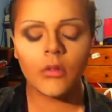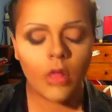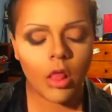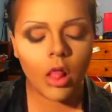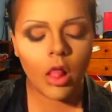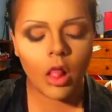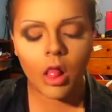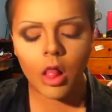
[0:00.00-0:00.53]

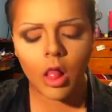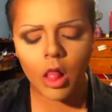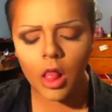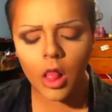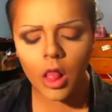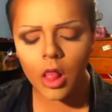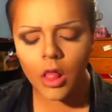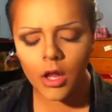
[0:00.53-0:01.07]

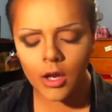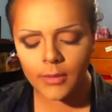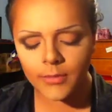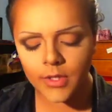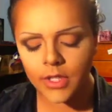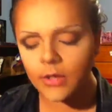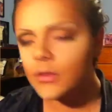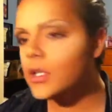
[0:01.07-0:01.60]
Ooh, I'm
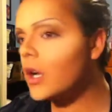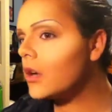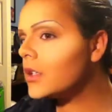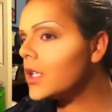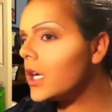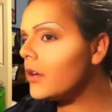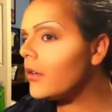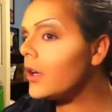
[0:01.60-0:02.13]
so
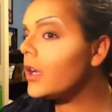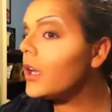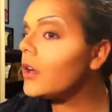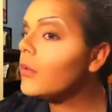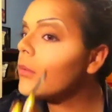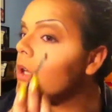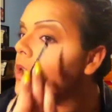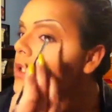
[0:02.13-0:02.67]
tongue-tied right
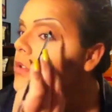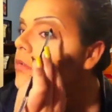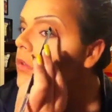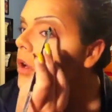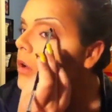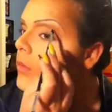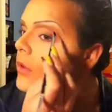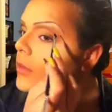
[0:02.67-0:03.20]
now. What is
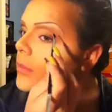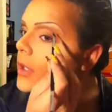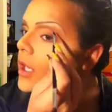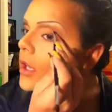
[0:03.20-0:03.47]
wrong with me,